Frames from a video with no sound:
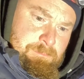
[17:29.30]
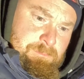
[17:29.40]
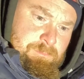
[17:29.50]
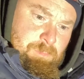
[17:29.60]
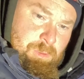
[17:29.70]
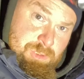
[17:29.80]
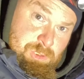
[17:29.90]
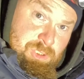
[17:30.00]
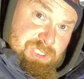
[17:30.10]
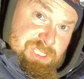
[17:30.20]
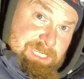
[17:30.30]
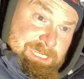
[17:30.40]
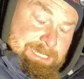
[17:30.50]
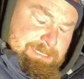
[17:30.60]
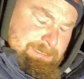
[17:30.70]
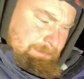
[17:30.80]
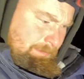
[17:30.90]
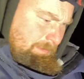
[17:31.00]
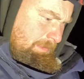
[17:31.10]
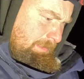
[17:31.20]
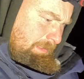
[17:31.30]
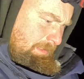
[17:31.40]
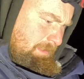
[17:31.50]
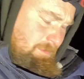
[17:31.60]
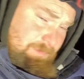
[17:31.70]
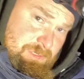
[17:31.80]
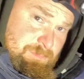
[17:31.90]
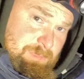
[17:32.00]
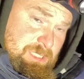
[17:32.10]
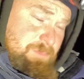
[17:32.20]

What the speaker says: one's lost a skate, and I've had some nice